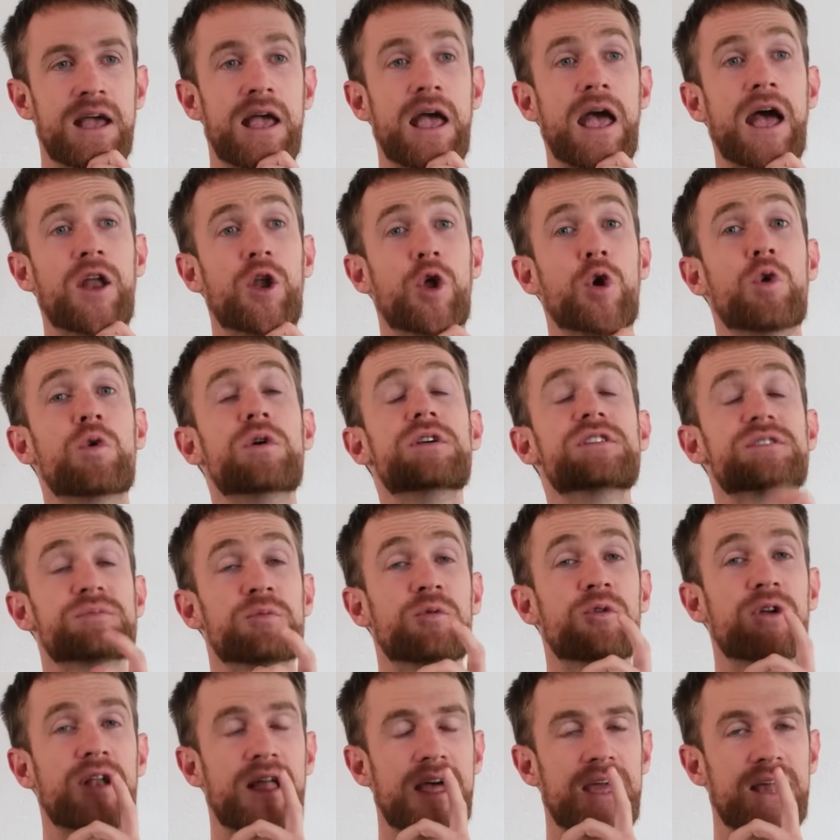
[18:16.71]
And who is
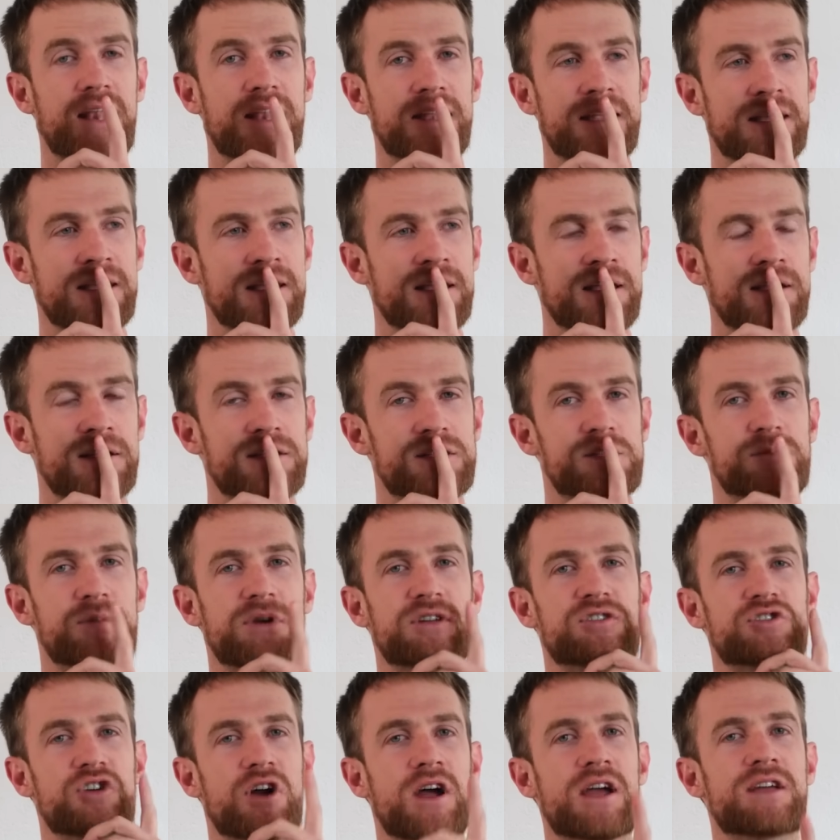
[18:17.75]
more likely to be
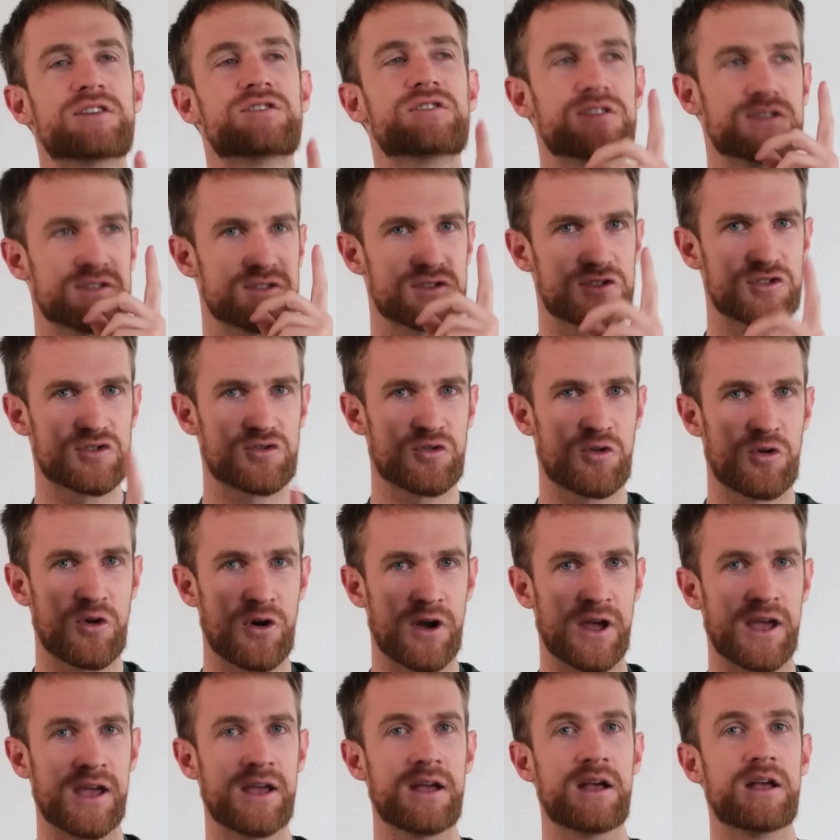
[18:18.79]
trying to
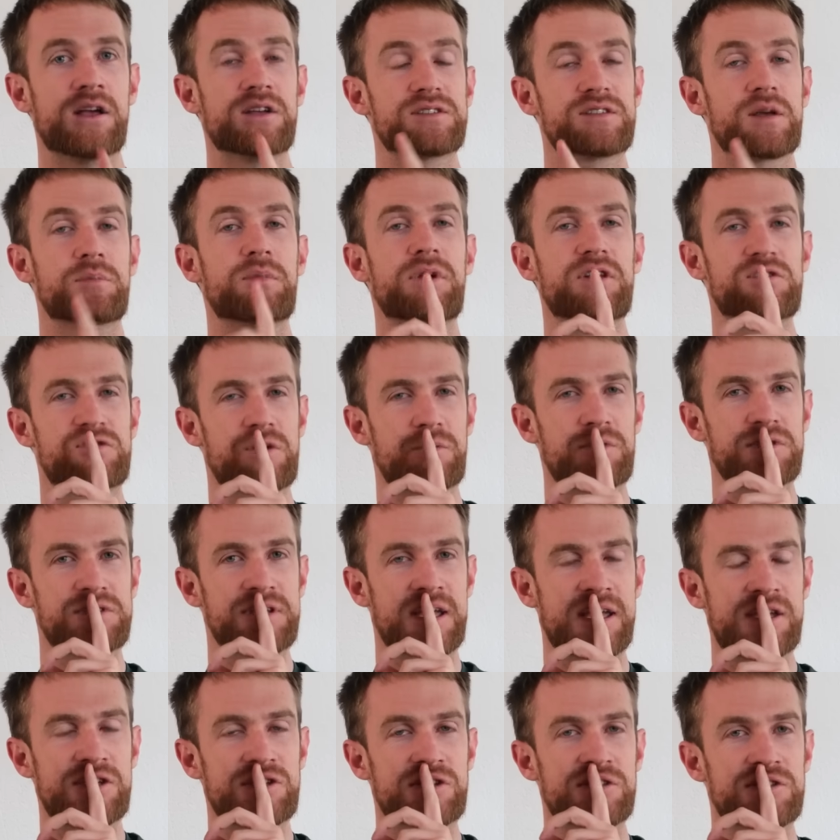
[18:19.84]
destroy somebody's
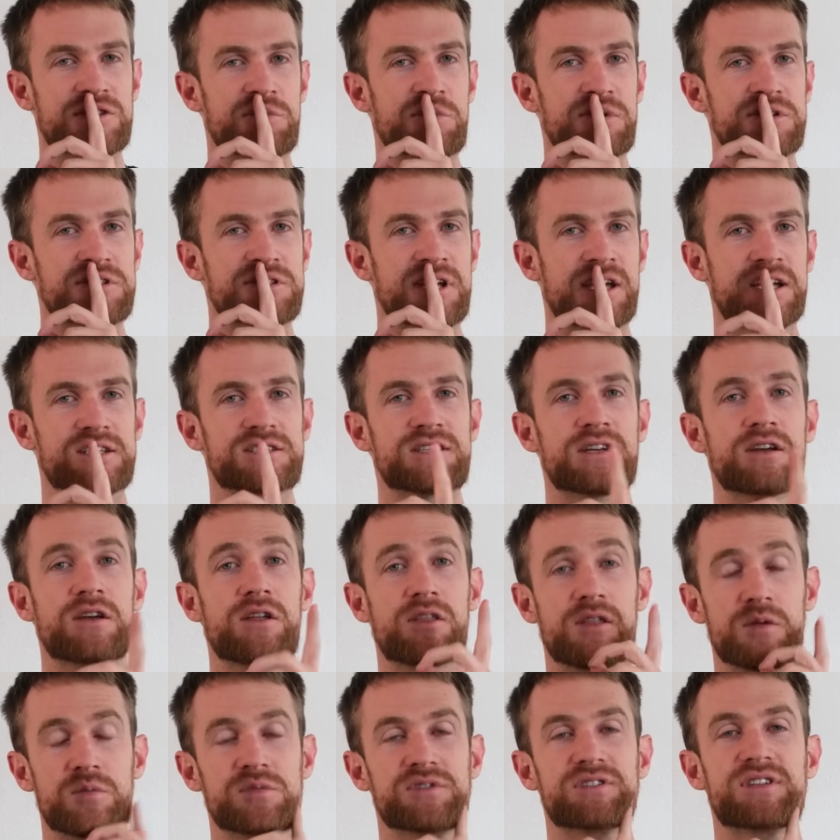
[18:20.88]
reputation to protect
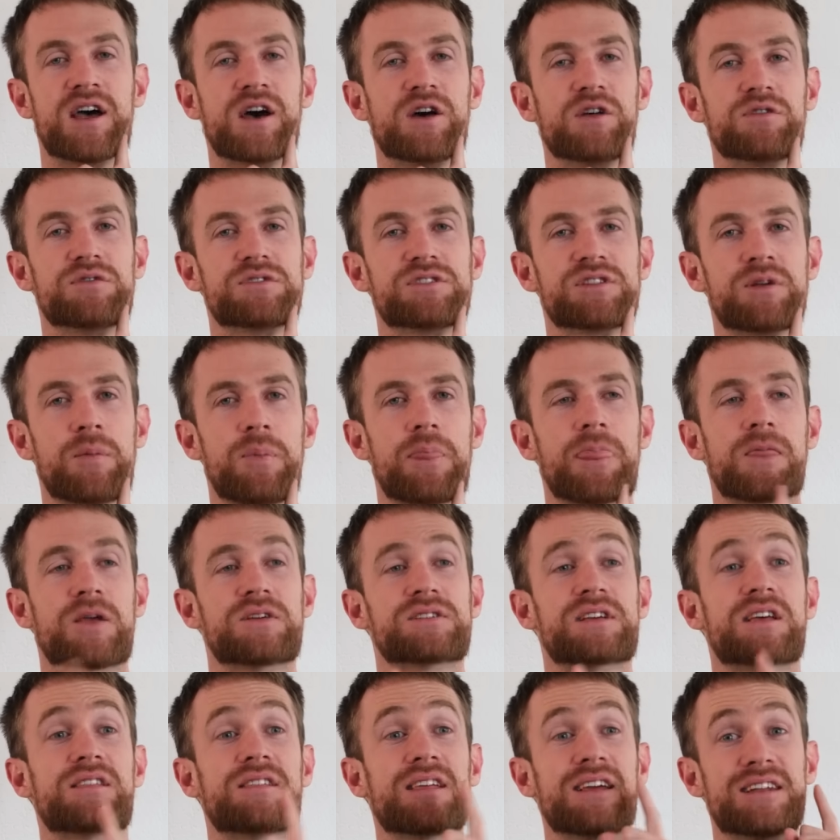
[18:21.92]
themselves? Because
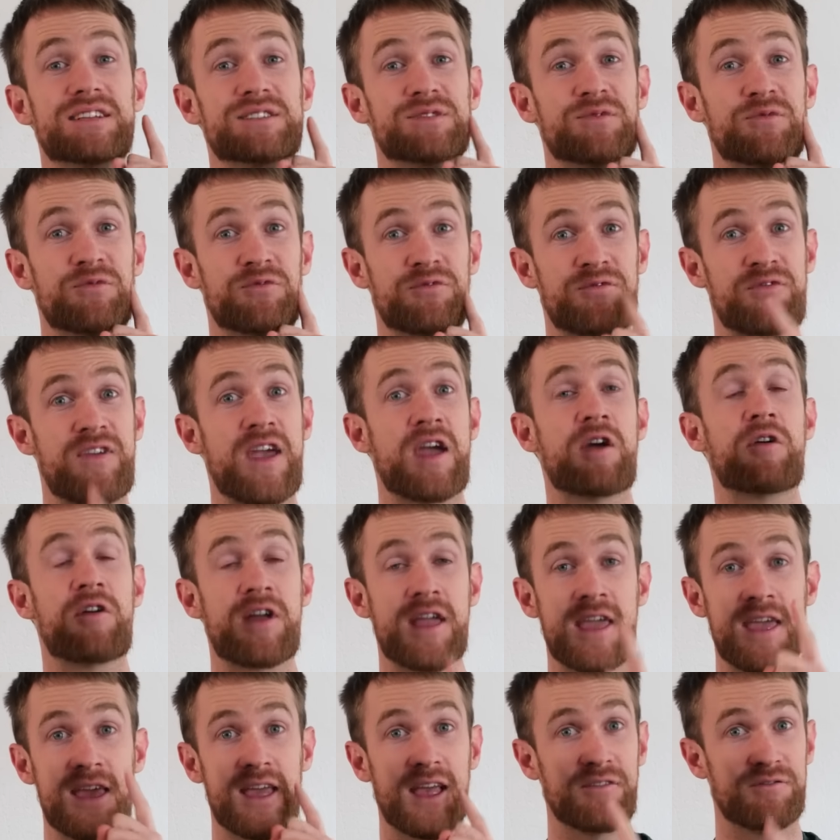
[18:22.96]
I think it is
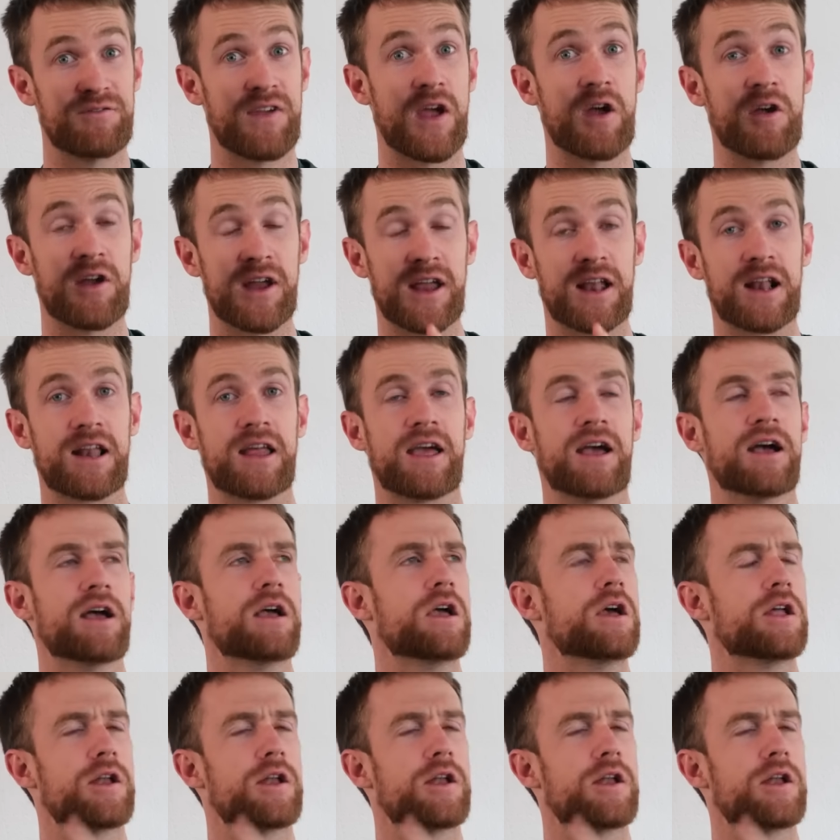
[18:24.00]
very, very clear.